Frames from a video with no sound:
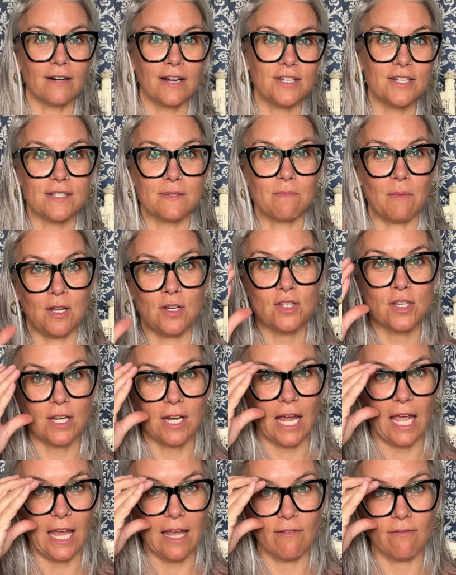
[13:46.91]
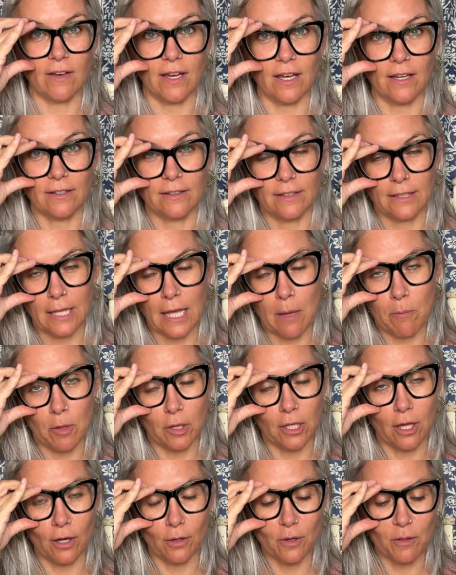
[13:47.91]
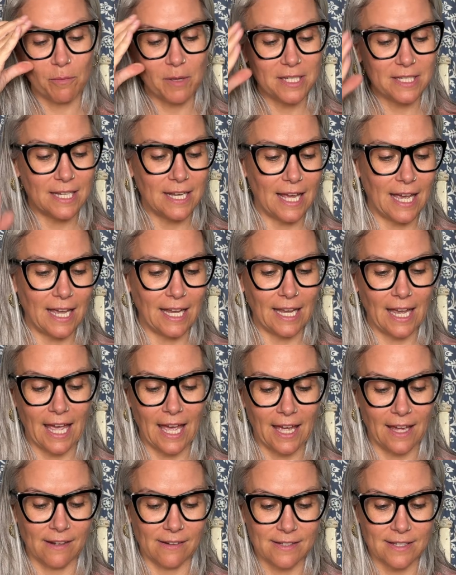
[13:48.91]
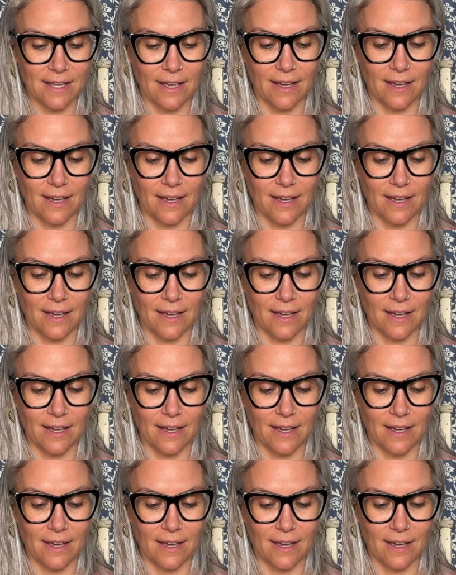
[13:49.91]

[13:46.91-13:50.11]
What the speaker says: I just mentioned Ava came along with me today, and